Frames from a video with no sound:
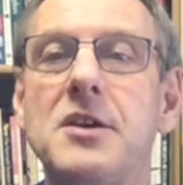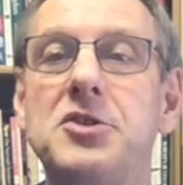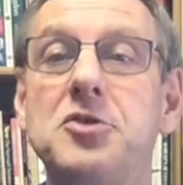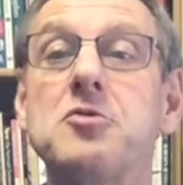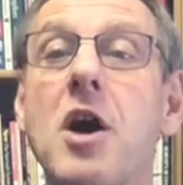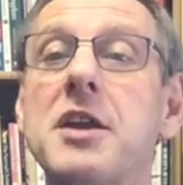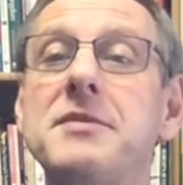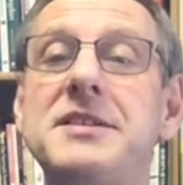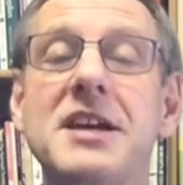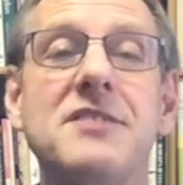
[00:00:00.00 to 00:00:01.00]

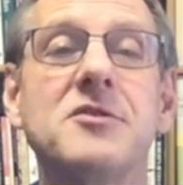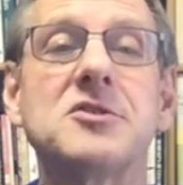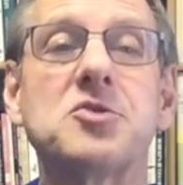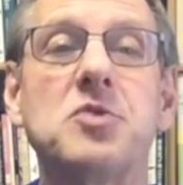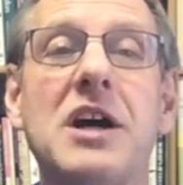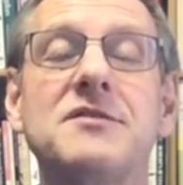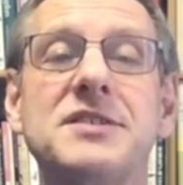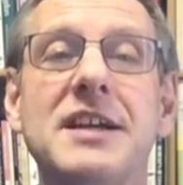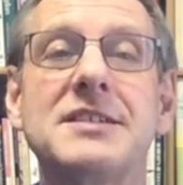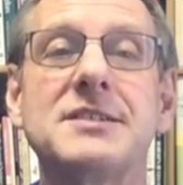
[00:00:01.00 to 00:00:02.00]
Deuteronomy 10 verse 12
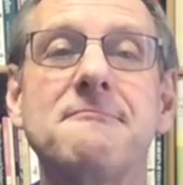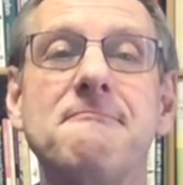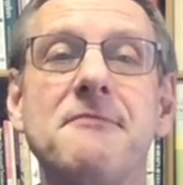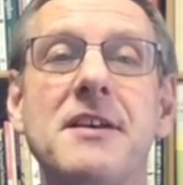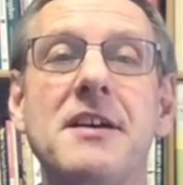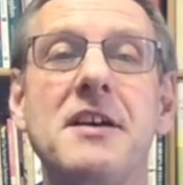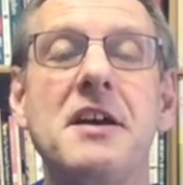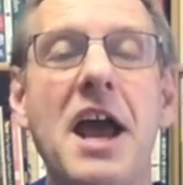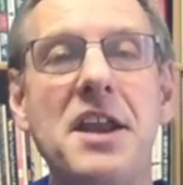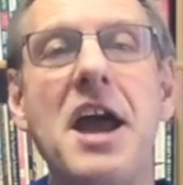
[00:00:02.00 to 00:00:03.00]
says,
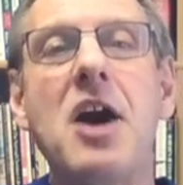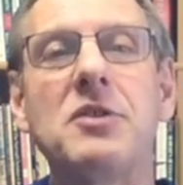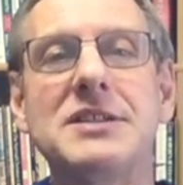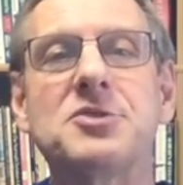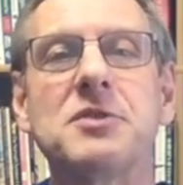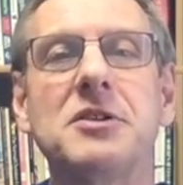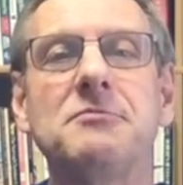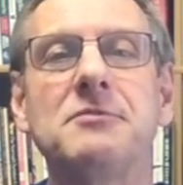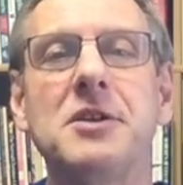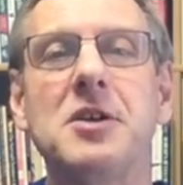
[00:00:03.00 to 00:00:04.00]
"And now, Israel,
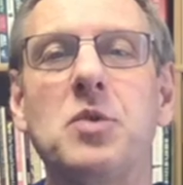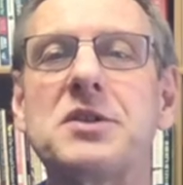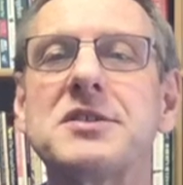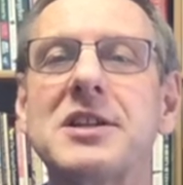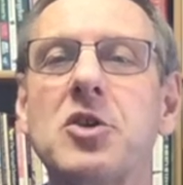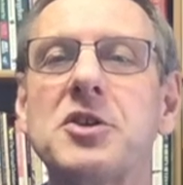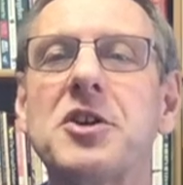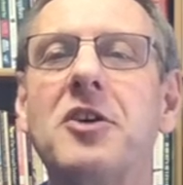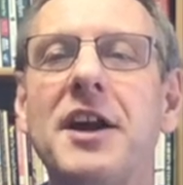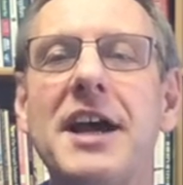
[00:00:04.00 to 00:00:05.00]
what does the Lord your
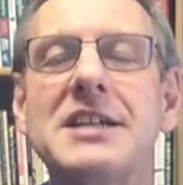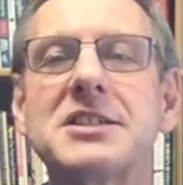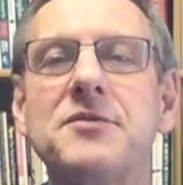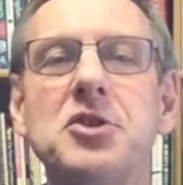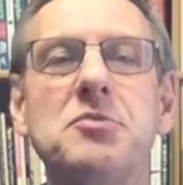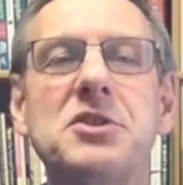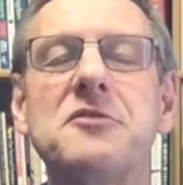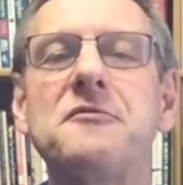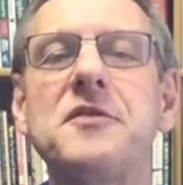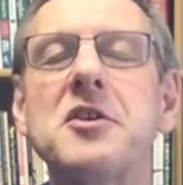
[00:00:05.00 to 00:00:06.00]
God ask of you but to
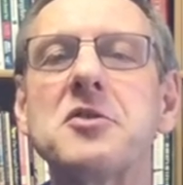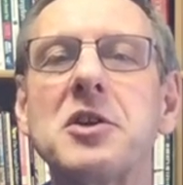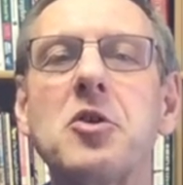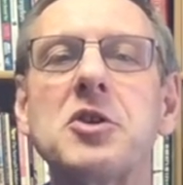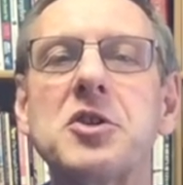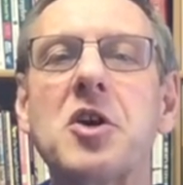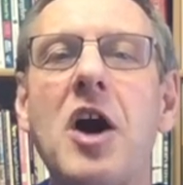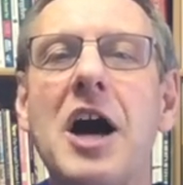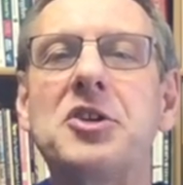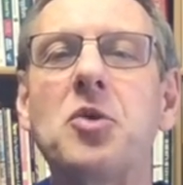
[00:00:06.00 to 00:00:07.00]
fear the Lord your
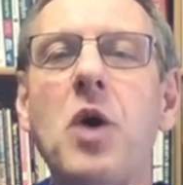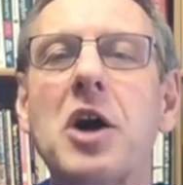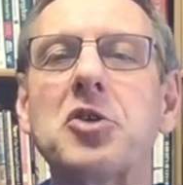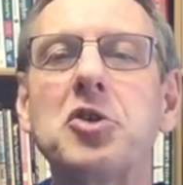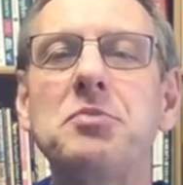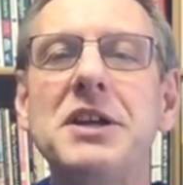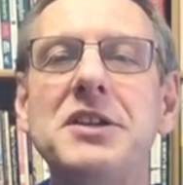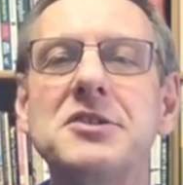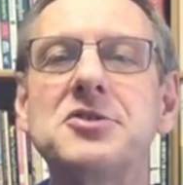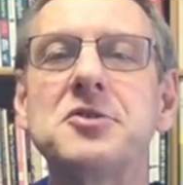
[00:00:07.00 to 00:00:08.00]
God, to walk in
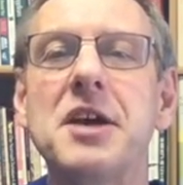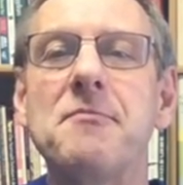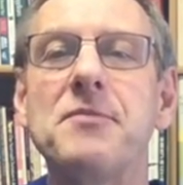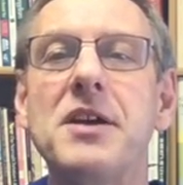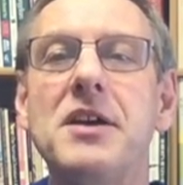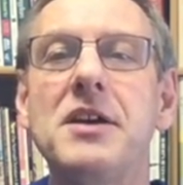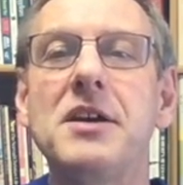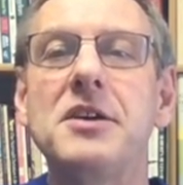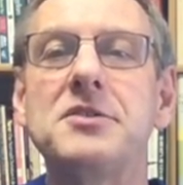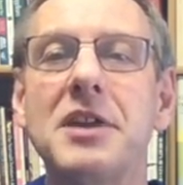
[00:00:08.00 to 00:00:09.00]
obedience to Him,
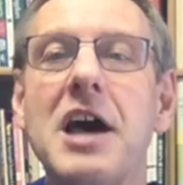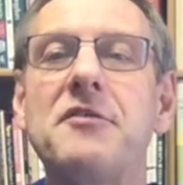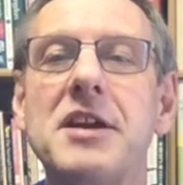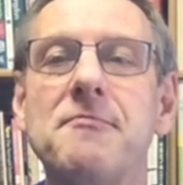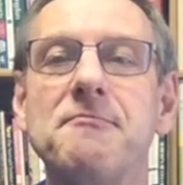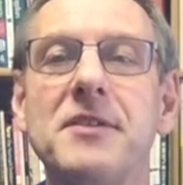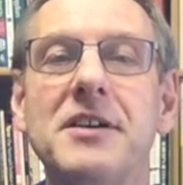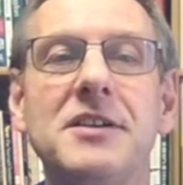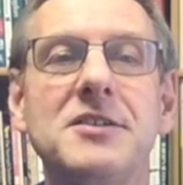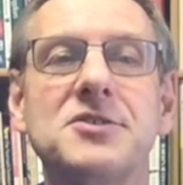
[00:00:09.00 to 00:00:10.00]
to love Him,
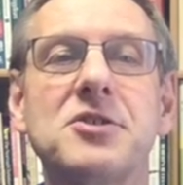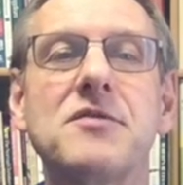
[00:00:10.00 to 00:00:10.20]
to serve